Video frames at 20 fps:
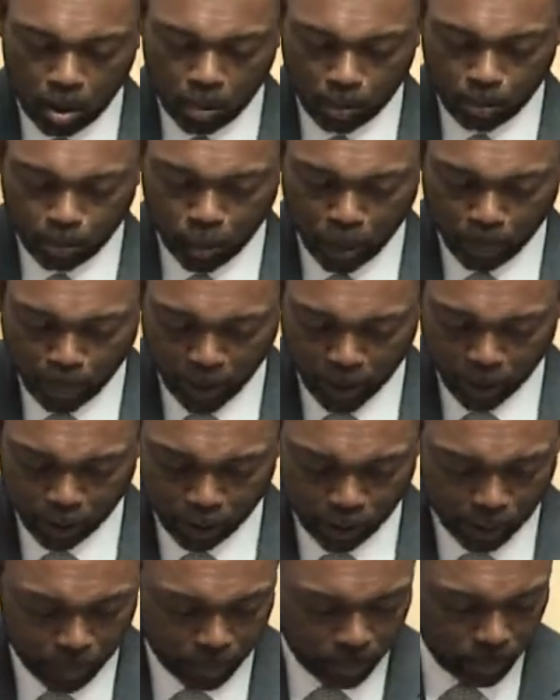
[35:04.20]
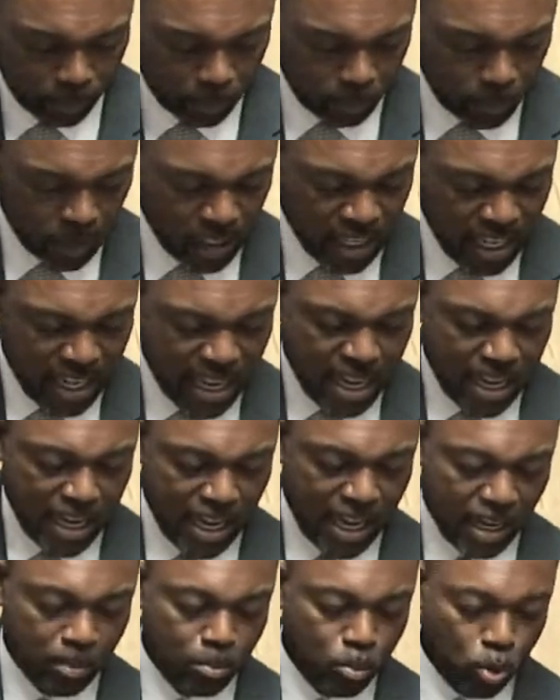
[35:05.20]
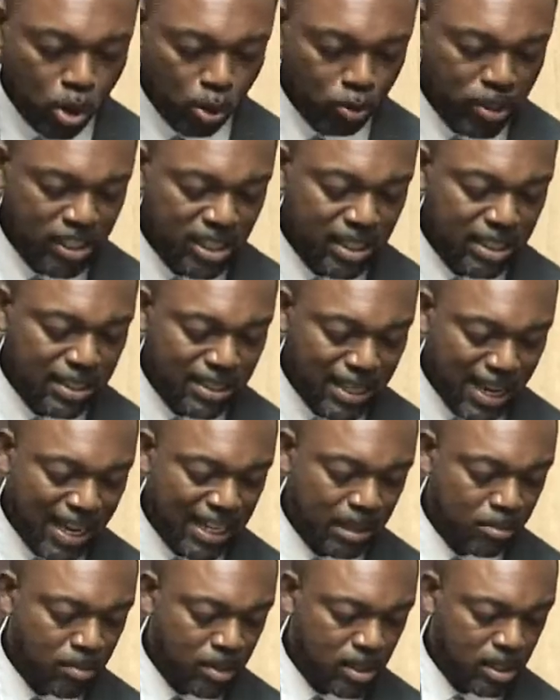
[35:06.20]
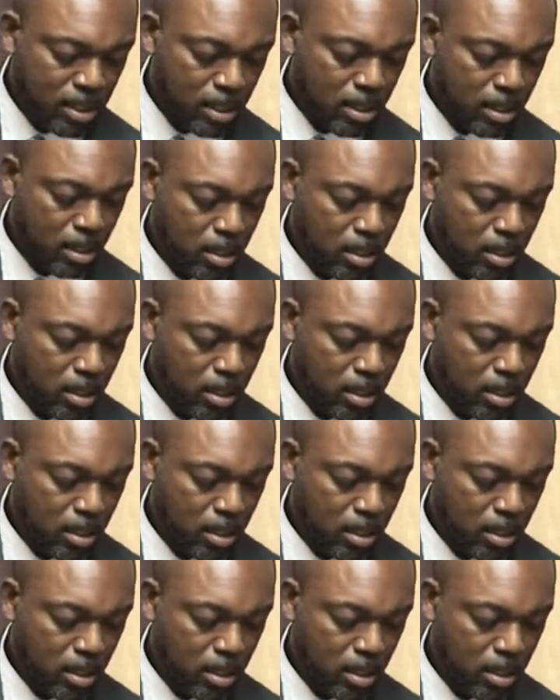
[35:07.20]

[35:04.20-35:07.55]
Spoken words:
prepared. In more recent times,